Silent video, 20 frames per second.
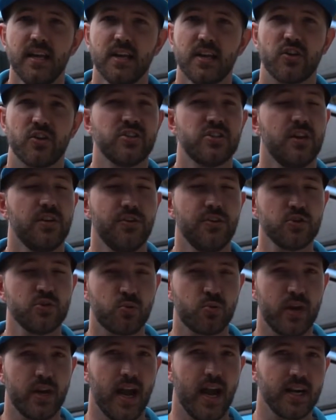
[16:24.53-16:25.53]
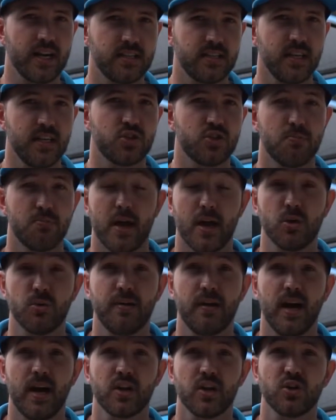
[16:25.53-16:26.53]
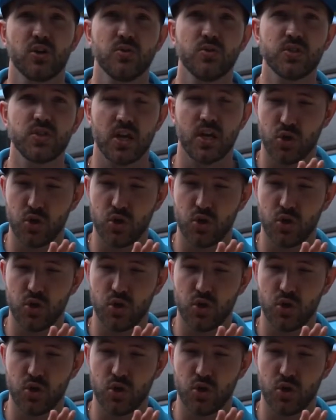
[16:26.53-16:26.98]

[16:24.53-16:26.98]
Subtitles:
because if it is reacting to metal particles and